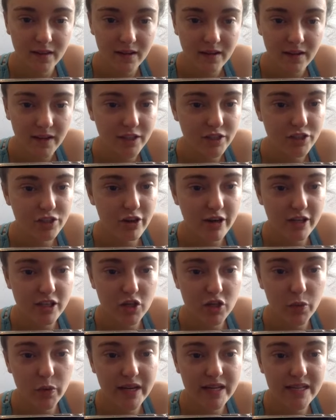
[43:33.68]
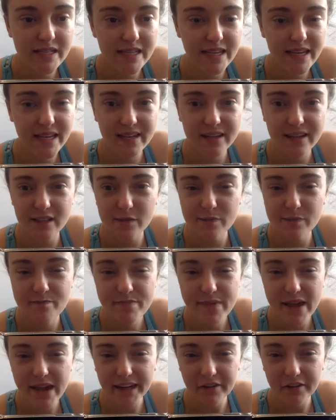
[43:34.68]
Let's try squeeze in as
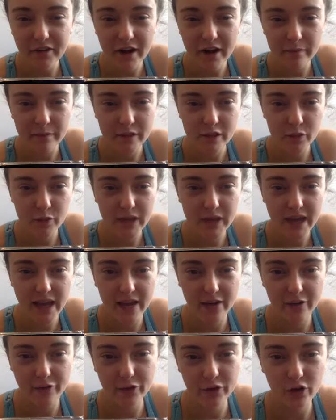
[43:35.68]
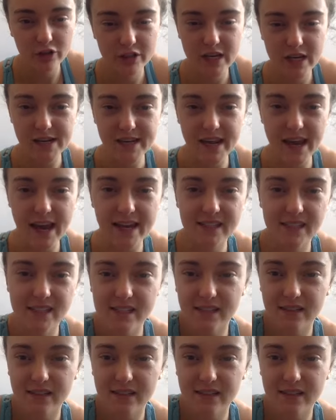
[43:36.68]
many reps as we can if we're not done yet.